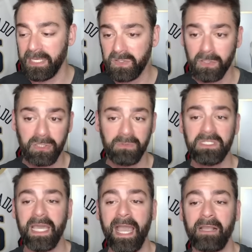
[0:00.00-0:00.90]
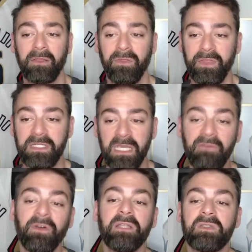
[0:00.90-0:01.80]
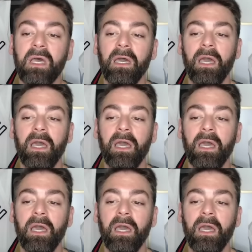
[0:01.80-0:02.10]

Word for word: easier to attack the defense.